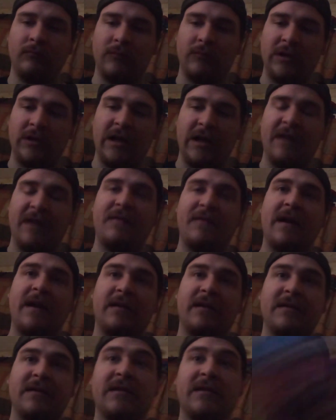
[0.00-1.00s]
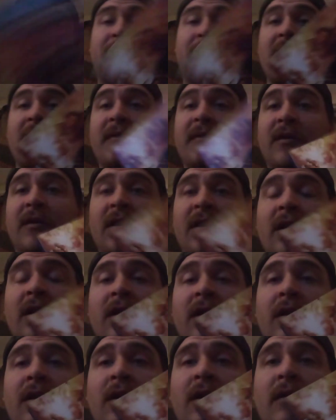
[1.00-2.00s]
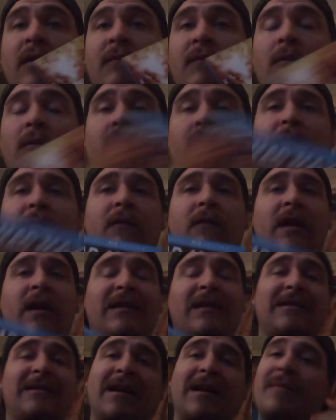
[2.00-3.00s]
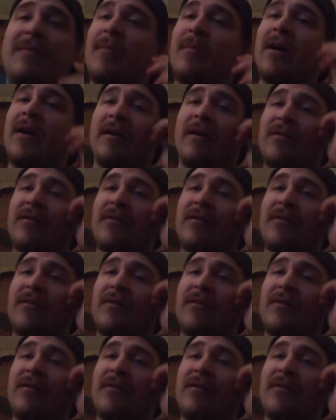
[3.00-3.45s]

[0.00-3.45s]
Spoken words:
and I found the slipcover for it for like $10,